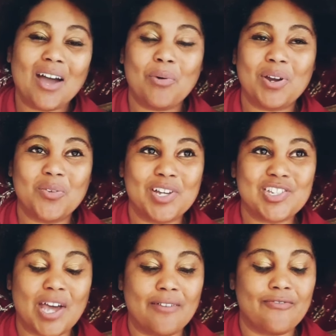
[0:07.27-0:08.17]
I want to
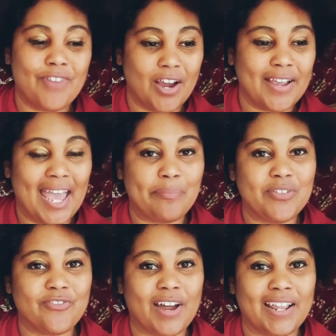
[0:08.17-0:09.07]
wish a very
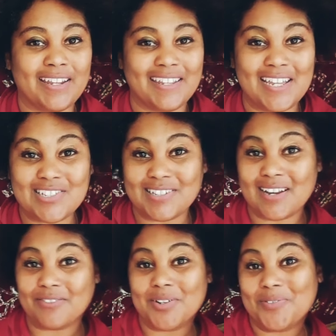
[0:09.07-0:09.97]
happy Friday to each and
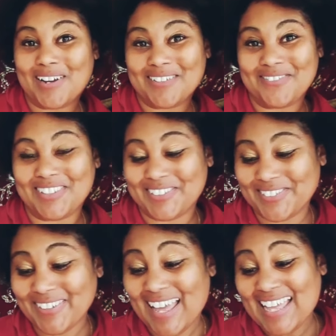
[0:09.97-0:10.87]
every one of
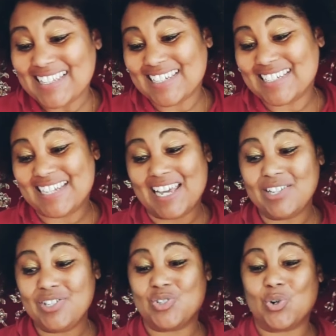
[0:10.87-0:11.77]
you.
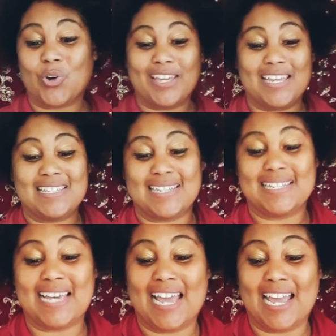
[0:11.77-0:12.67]
Today's story is
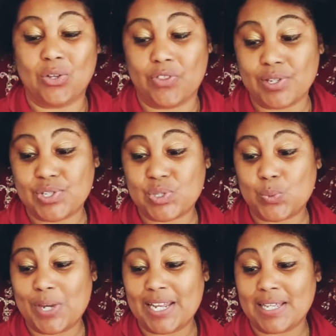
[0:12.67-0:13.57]
entitled The
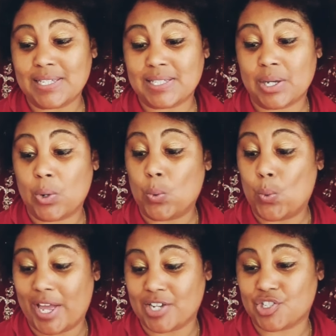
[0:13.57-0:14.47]
Sweetest
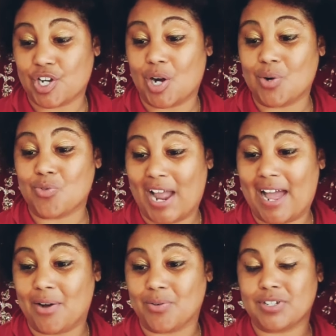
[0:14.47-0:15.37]
Witch
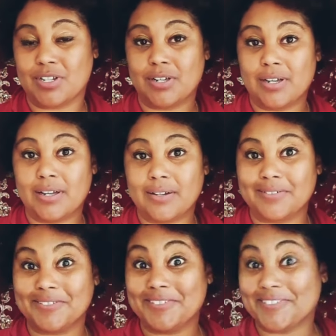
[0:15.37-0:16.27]
Around.
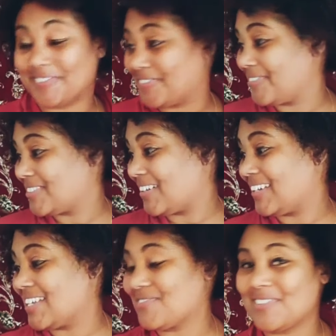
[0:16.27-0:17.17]
Oh, so I
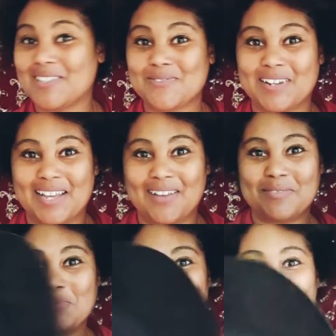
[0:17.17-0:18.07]
guess for this one I have
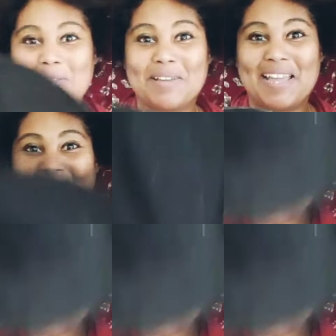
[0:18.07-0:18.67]
to pull out my hat.